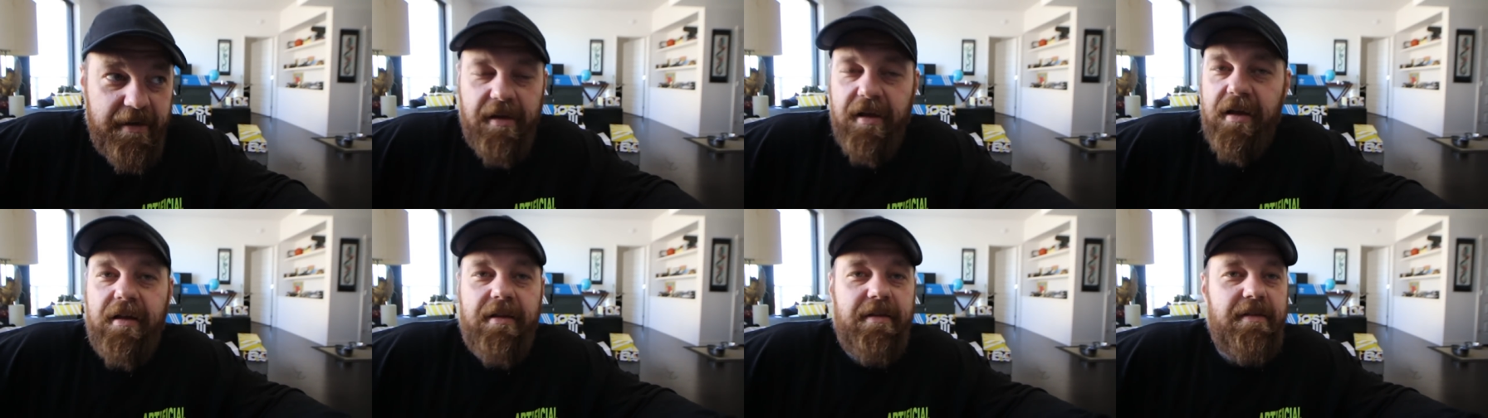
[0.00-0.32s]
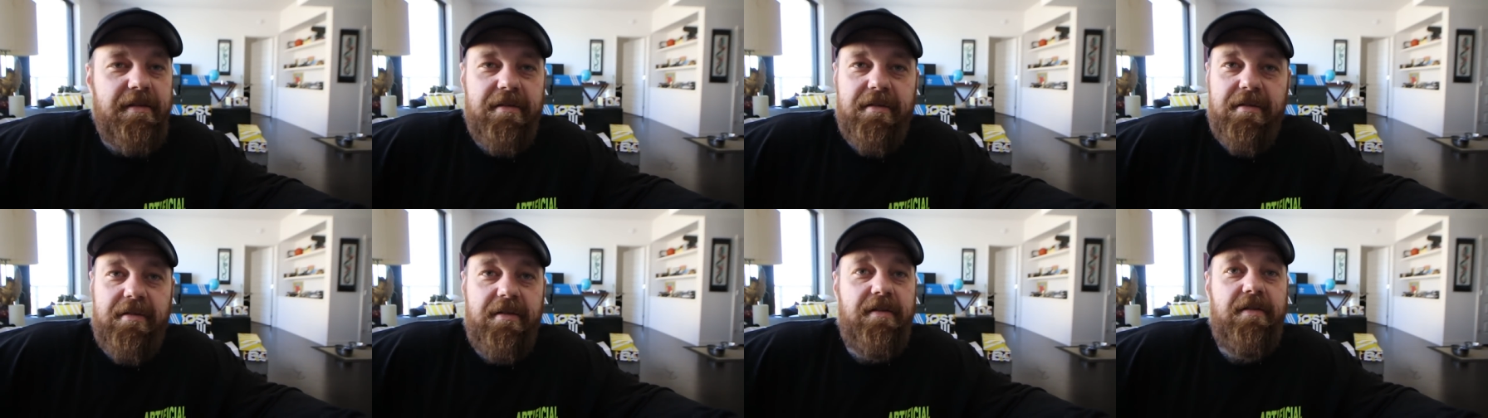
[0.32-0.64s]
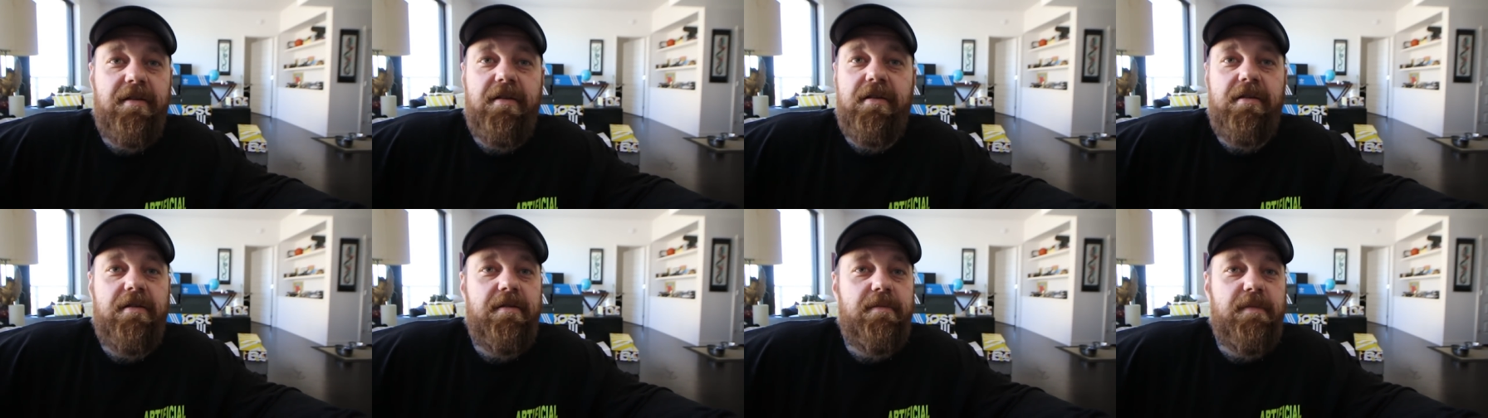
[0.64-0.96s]
Yeah,
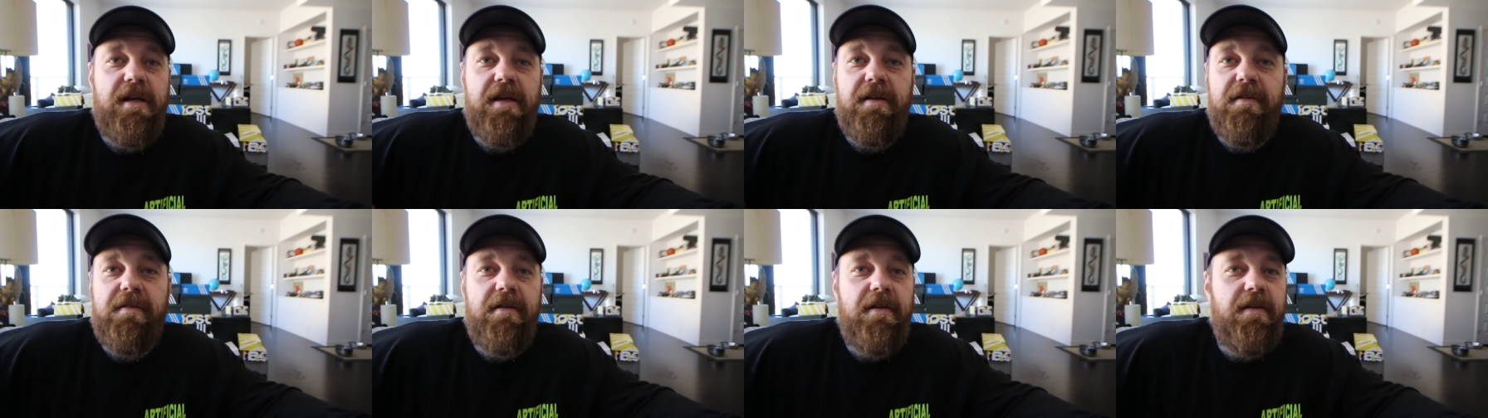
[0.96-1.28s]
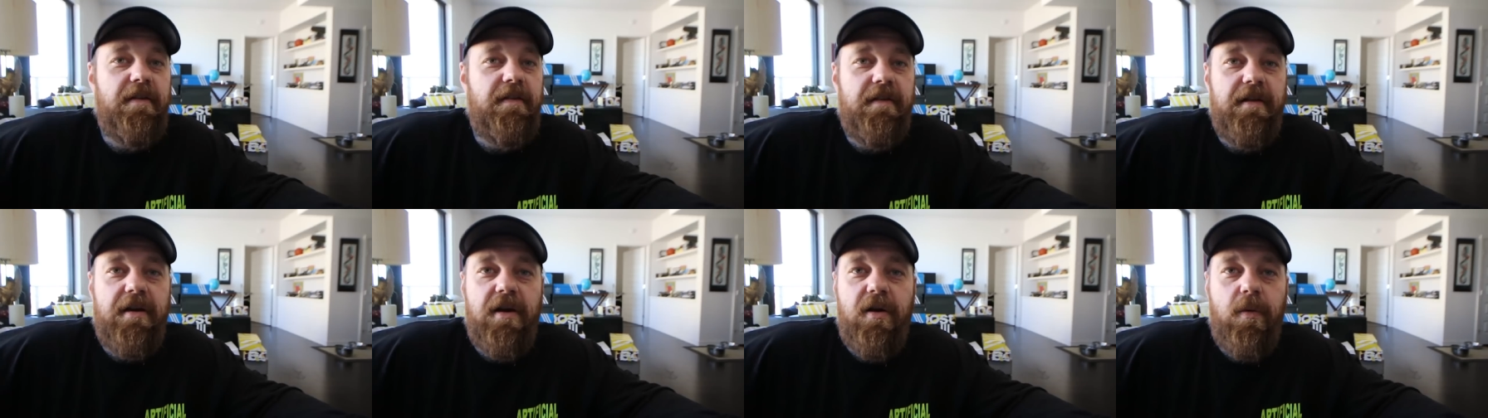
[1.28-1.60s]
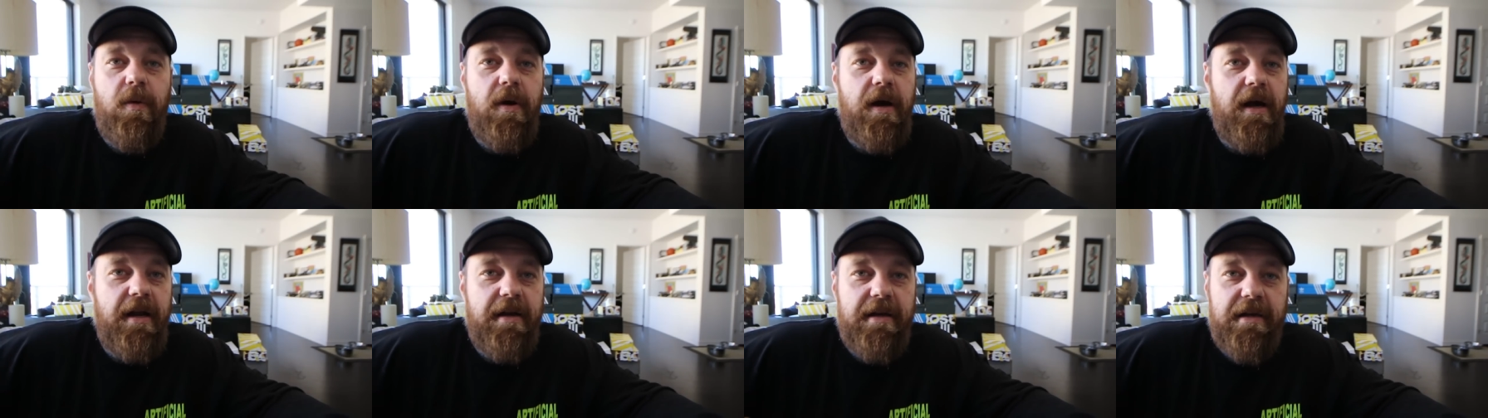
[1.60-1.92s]
does it make sense
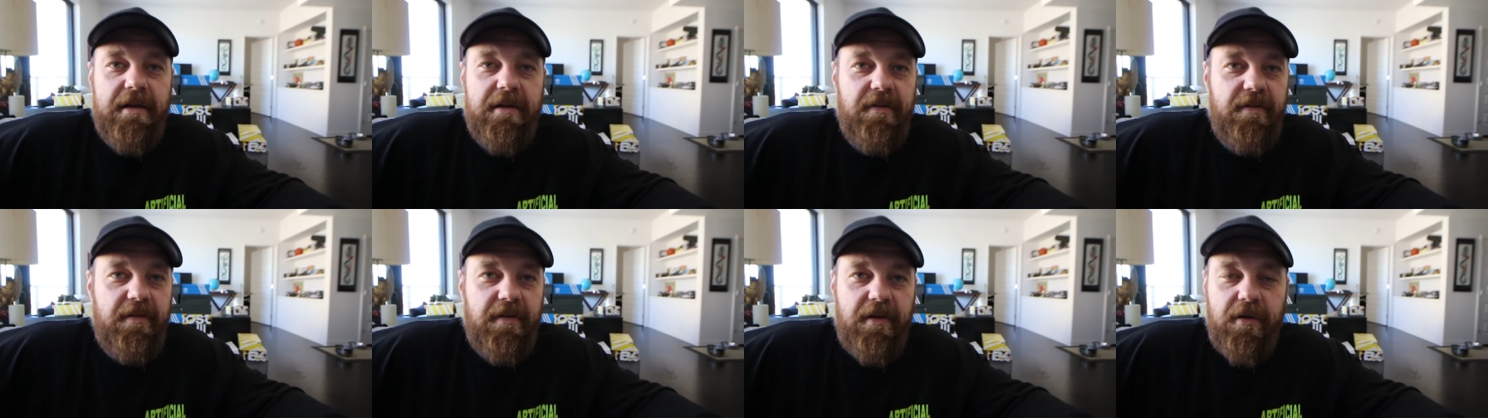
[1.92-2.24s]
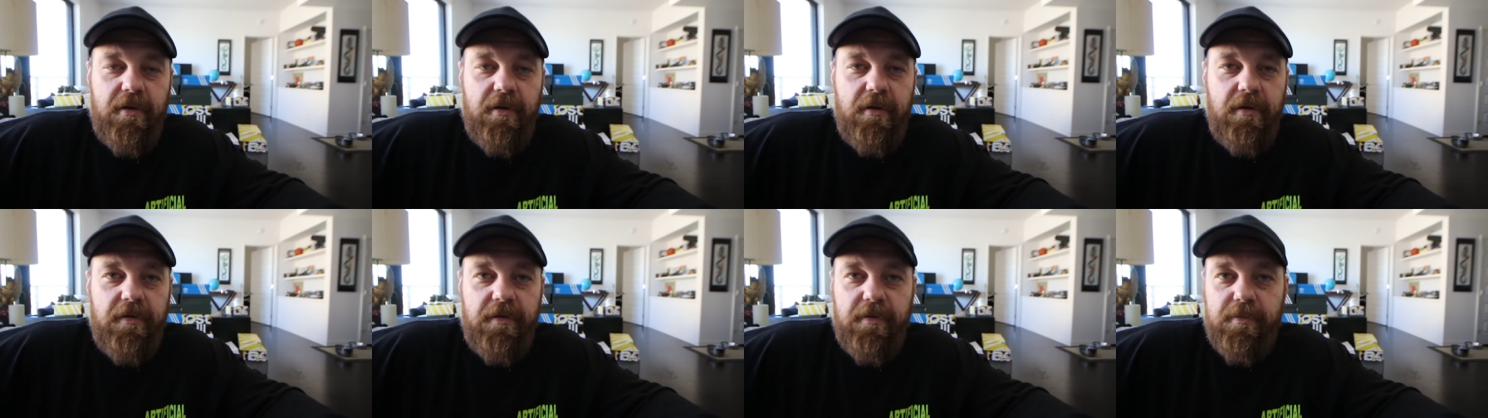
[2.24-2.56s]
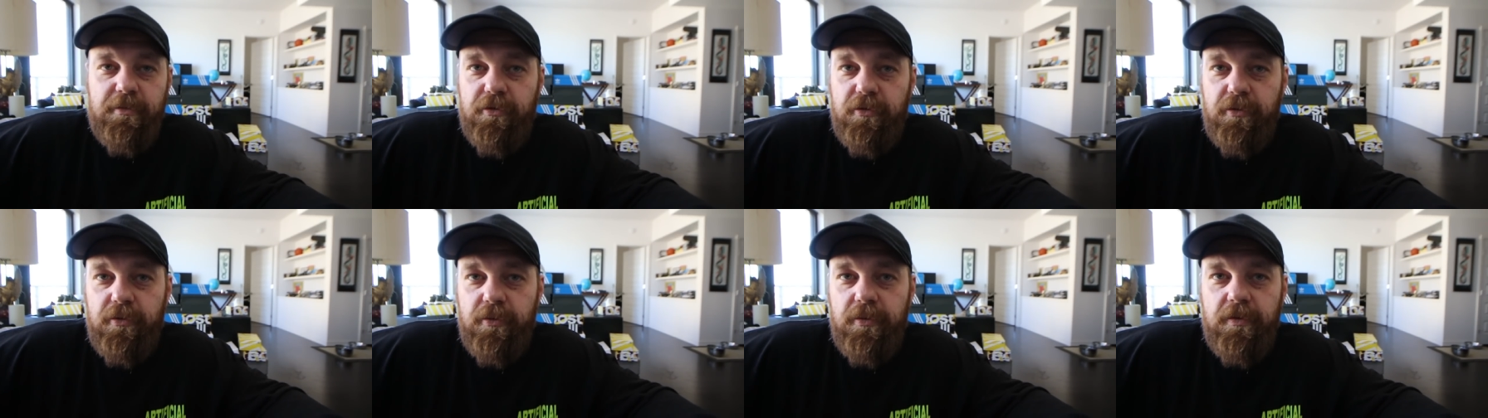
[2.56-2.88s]
now why I need to sell
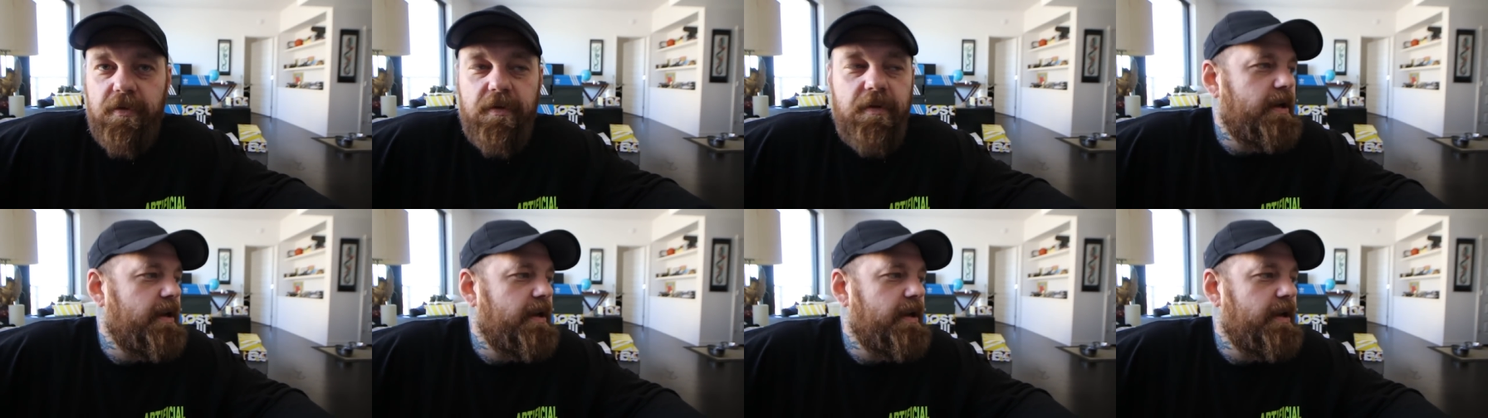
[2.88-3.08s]
some shoes?